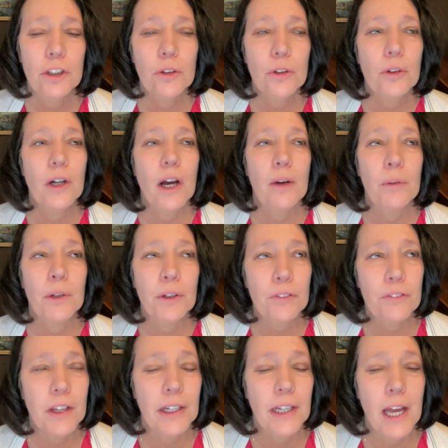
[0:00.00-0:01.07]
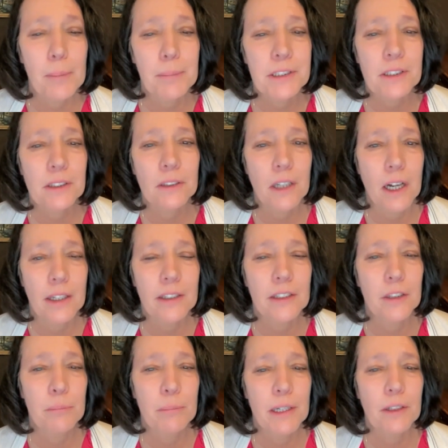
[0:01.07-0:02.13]
so I wonder if that happens a lot in
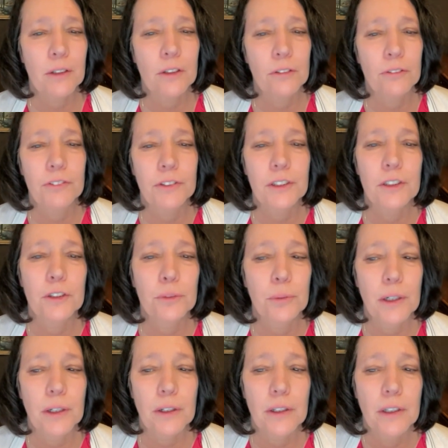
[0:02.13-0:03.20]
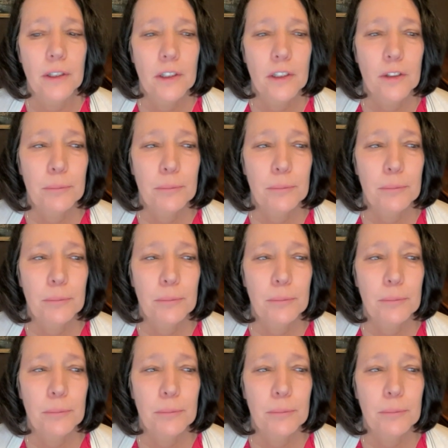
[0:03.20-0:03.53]
the medical field where